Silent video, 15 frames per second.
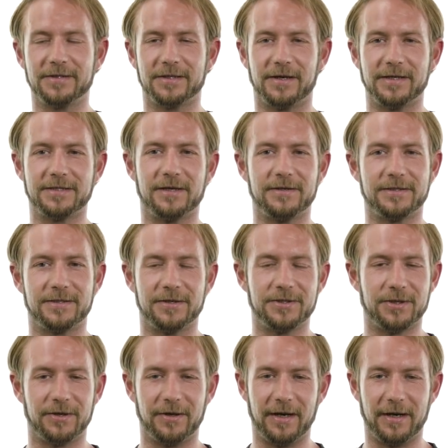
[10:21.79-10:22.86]
So I start
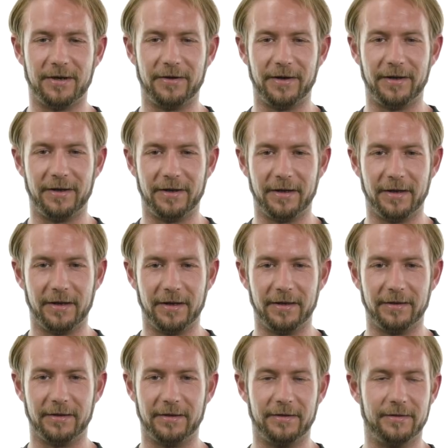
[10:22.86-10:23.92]
searching around, and, and
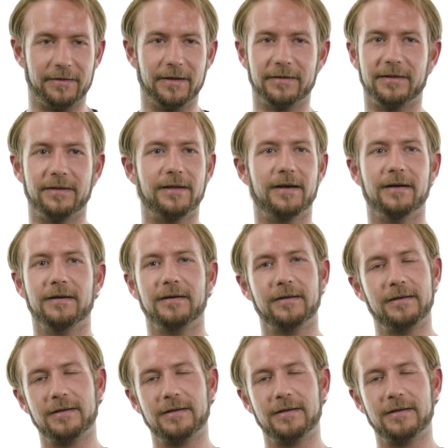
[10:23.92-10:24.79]
I and nothing there.